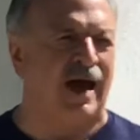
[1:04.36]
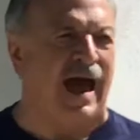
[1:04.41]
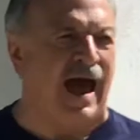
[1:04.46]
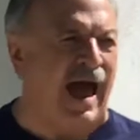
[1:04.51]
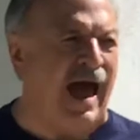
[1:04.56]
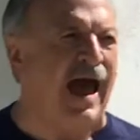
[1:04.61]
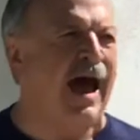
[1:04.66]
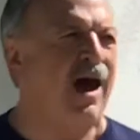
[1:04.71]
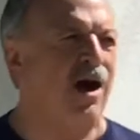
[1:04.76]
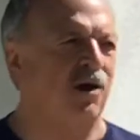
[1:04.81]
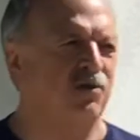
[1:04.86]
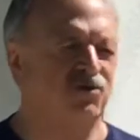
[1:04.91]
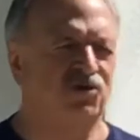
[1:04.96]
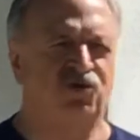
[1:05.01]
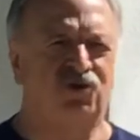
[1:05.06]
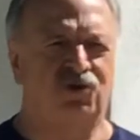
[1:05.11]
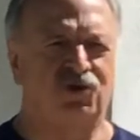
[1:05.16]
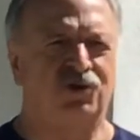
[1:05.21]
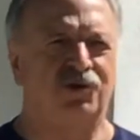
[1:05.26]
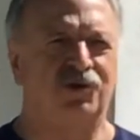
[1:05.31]
house
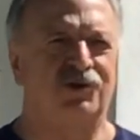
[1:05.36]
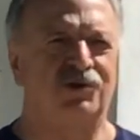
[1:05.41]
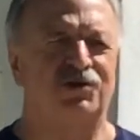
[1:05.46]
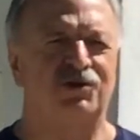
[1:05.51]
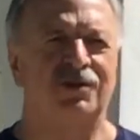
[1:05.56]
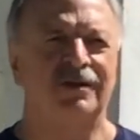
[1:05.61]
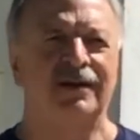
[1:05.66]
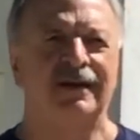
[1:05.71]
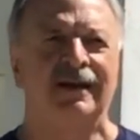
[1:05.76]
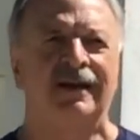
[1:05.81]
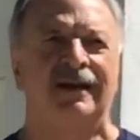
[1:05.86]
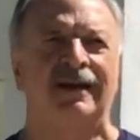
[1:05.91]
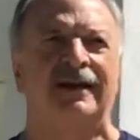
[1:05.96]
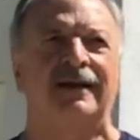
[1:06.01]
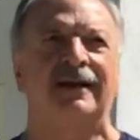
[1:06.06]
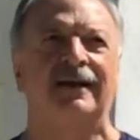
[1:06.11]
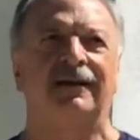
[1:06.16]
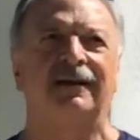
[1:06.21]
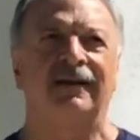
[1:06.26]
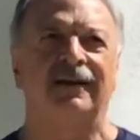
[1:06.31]
church,
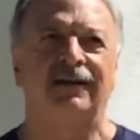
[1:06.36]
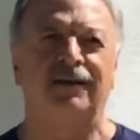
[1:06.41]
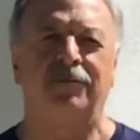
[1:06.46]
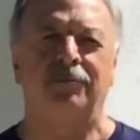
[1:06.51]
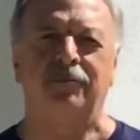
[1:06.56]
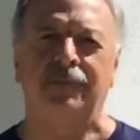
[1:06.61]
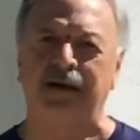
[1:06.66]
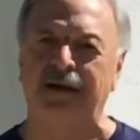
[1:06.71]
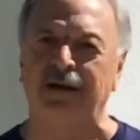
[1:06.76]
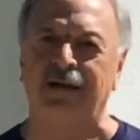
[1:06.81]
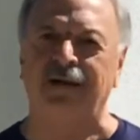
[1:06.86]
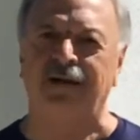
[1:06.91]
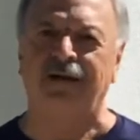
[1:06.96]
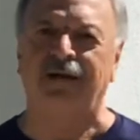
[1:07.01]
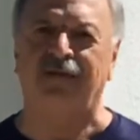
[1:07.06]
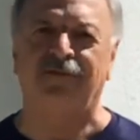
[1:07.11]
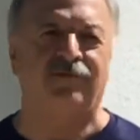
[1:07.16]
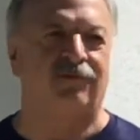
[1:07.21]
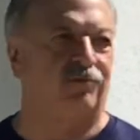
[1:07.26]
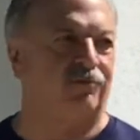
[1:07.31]
here in the middle
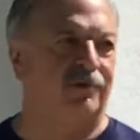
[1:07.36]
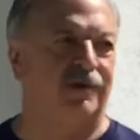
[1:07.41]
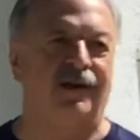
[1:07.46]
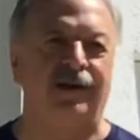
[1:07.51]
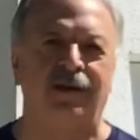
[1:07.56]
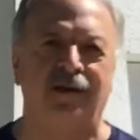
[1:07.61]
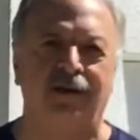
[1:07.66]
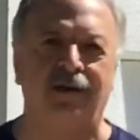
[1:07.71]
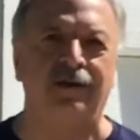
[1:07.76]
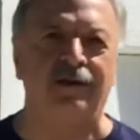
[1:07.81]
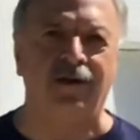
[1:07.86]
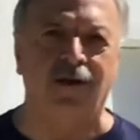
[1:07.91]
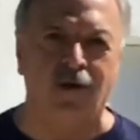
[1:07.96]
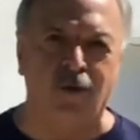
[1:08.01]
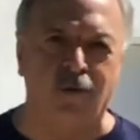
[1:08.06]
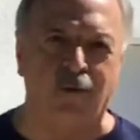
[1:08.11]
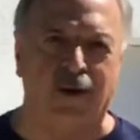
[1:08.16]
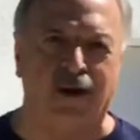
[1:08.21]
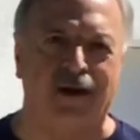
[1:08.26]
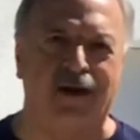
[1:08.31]
of really
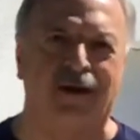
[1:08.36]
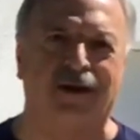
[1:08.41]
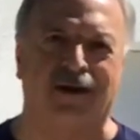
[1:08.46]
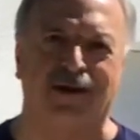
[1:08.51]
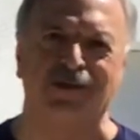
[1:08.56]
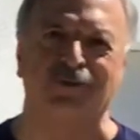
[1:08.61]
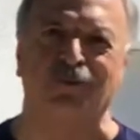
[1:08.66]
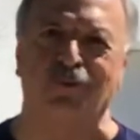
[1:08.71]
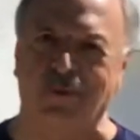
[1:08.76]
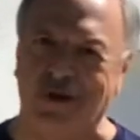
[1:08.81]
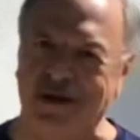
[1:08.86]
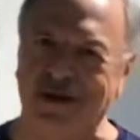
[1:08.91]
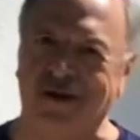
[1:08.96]
nowhere, because we